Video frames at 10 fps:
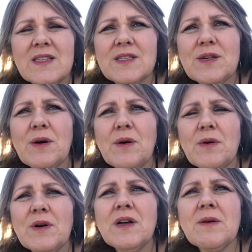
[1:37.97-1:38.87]

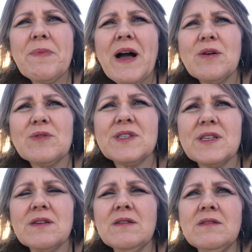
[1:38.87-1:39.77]
so about
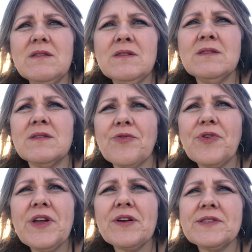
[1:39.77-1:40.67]

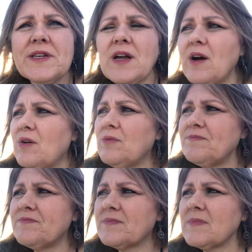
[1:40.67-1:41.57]
3 years ago,
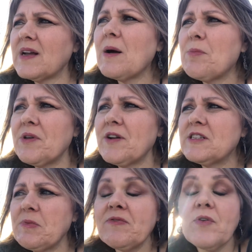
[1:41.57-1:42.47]
a couple
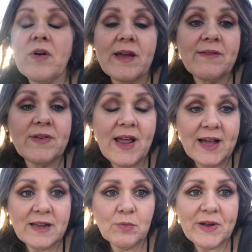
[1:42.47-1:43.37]
years before I even
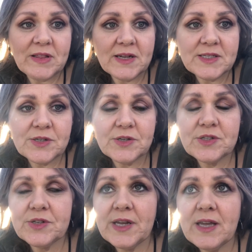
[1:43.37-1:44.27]
had weight loss
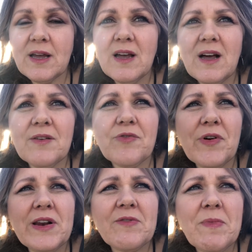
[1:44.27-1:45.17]
surgery, a
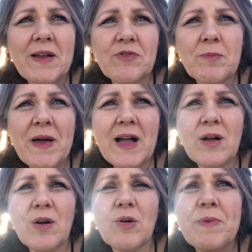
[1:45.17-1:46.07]
friend of mine from
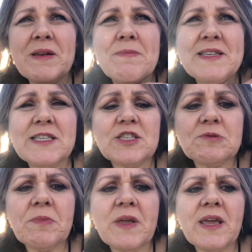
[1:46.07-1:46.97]
back home had
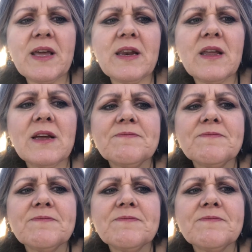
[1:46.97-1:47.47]
messaged me and